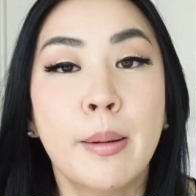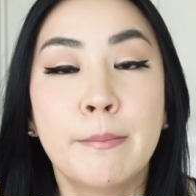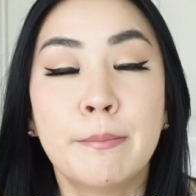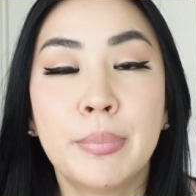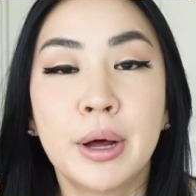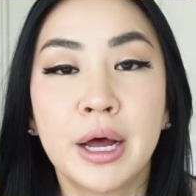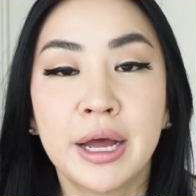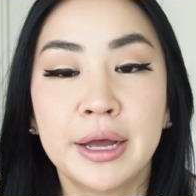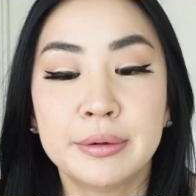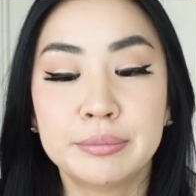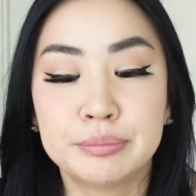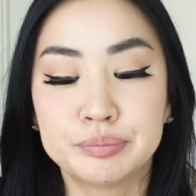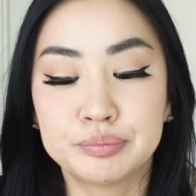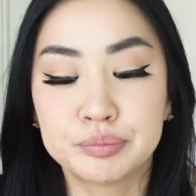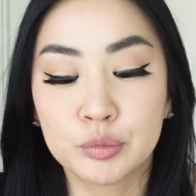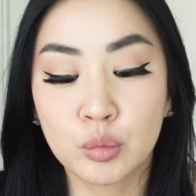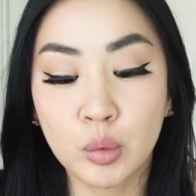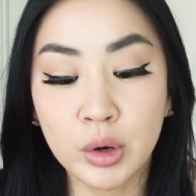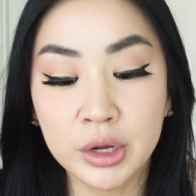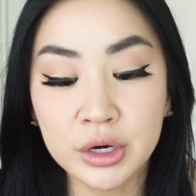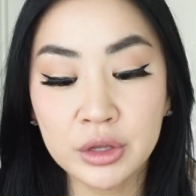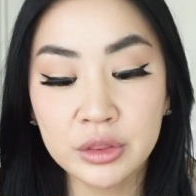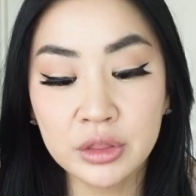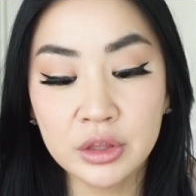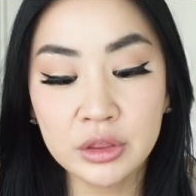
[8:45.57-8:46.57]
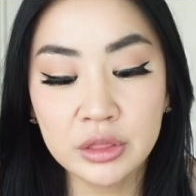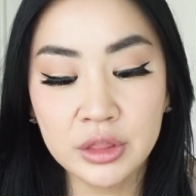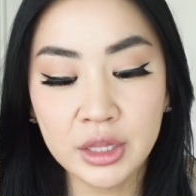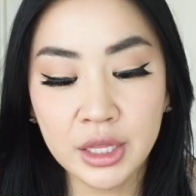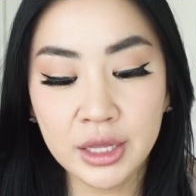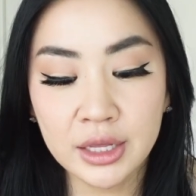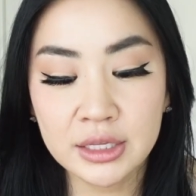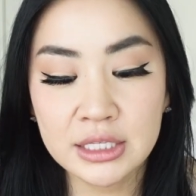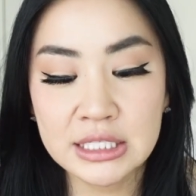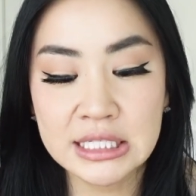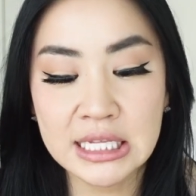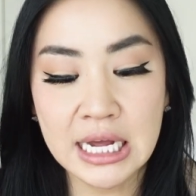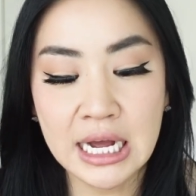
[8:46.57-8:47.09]
But one of the
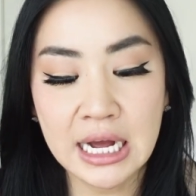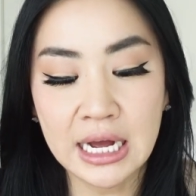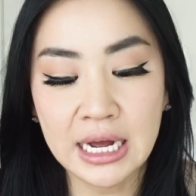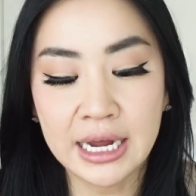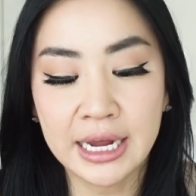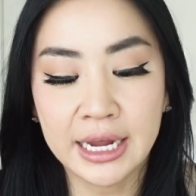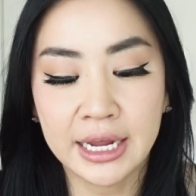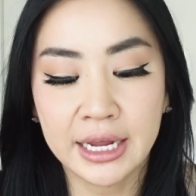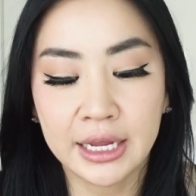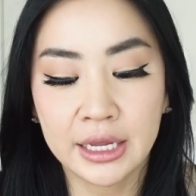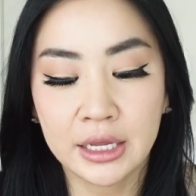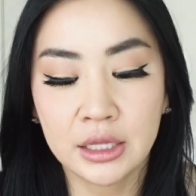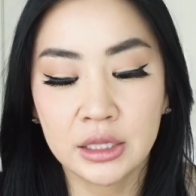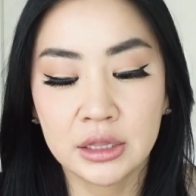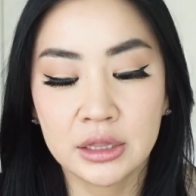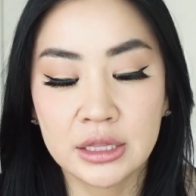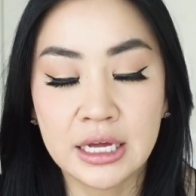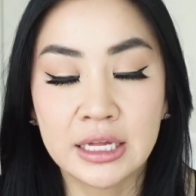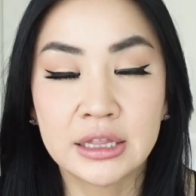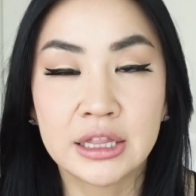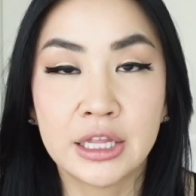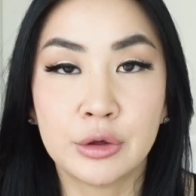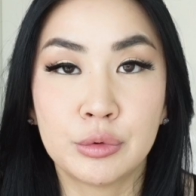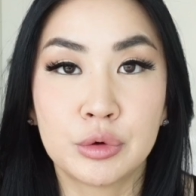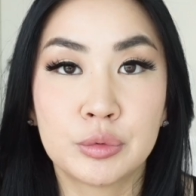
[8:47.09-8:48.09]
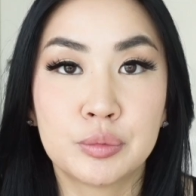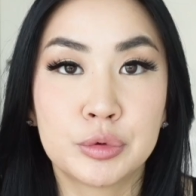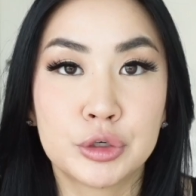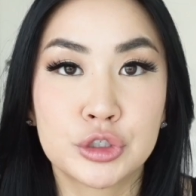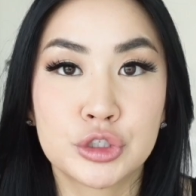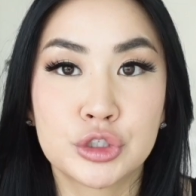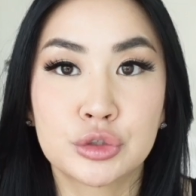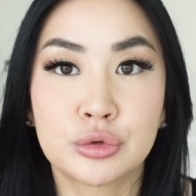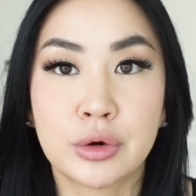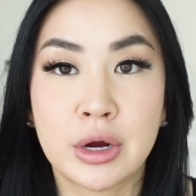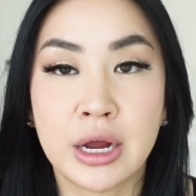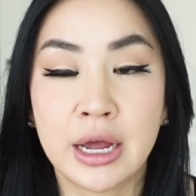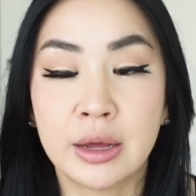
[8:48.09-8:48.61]
things that they would
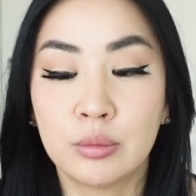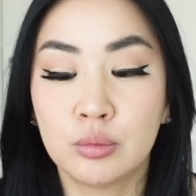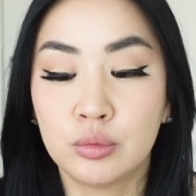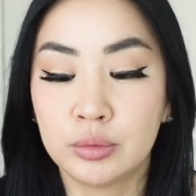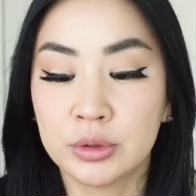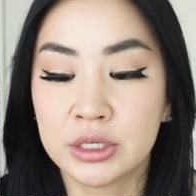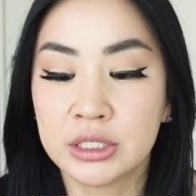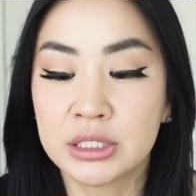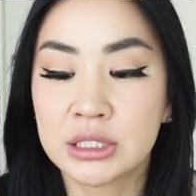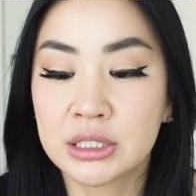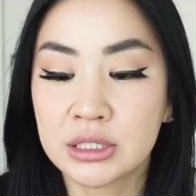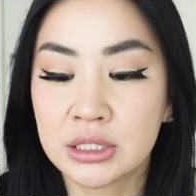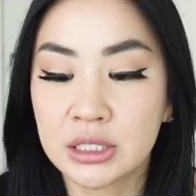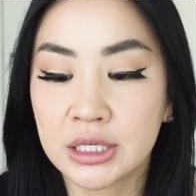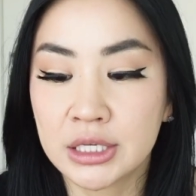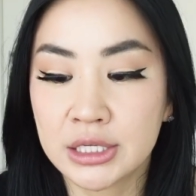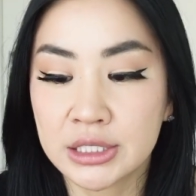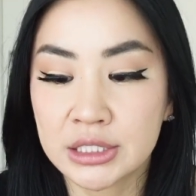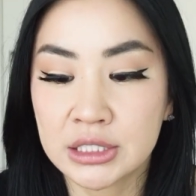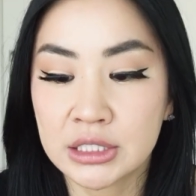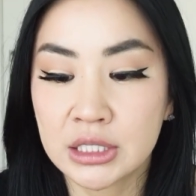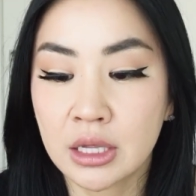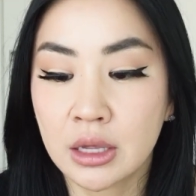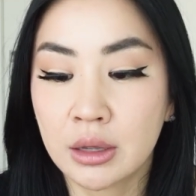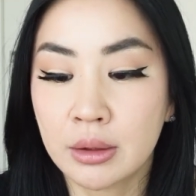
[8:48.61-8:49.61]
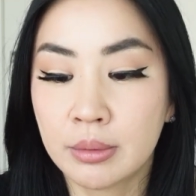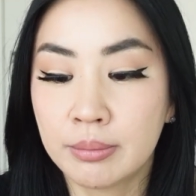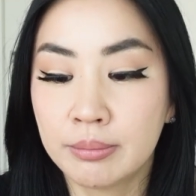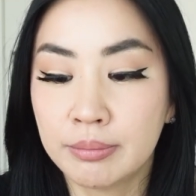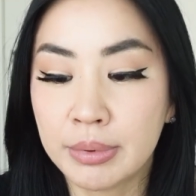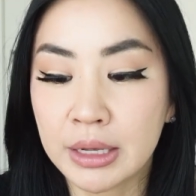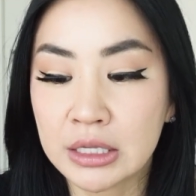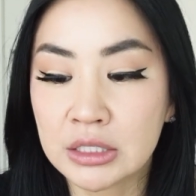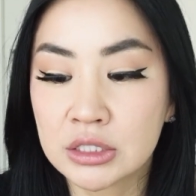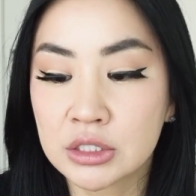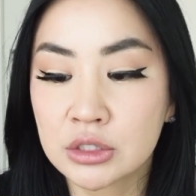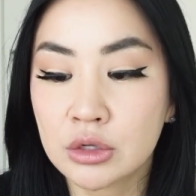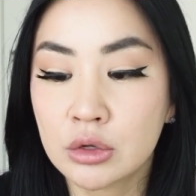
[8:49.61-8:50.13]
prescribe was this
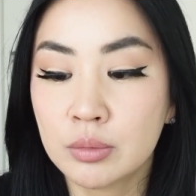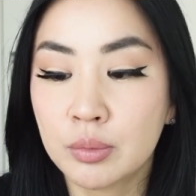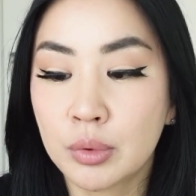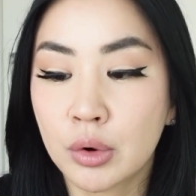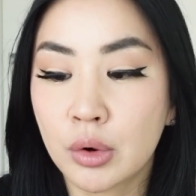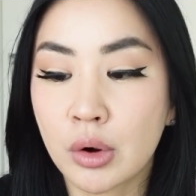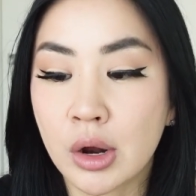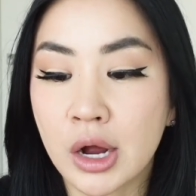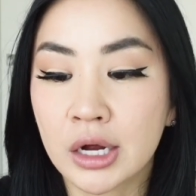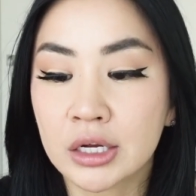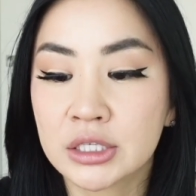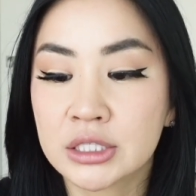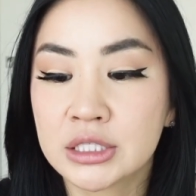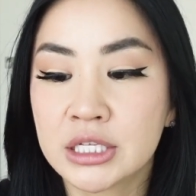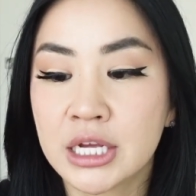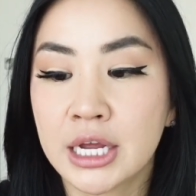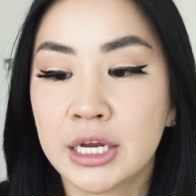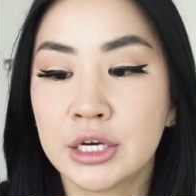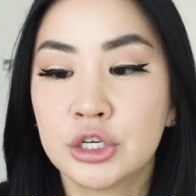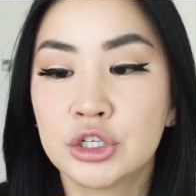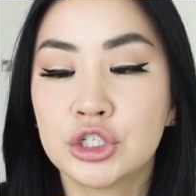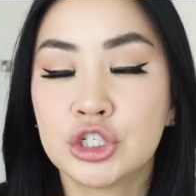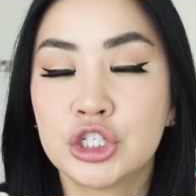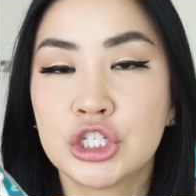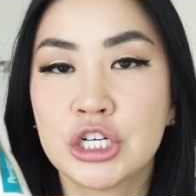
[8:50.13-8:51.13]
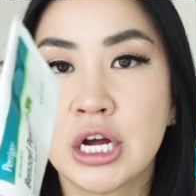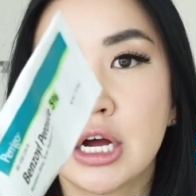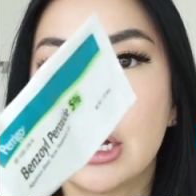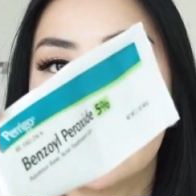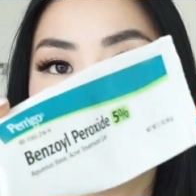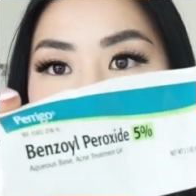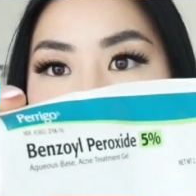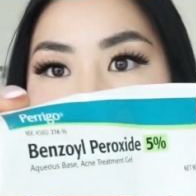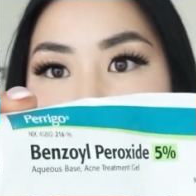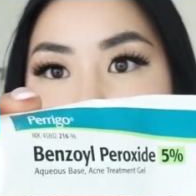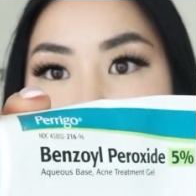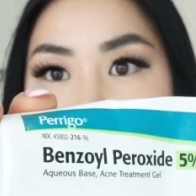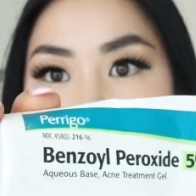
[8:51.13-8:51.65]
benzoyl peroxide
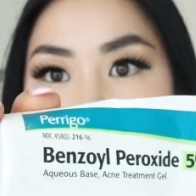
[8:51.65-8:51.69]
gel.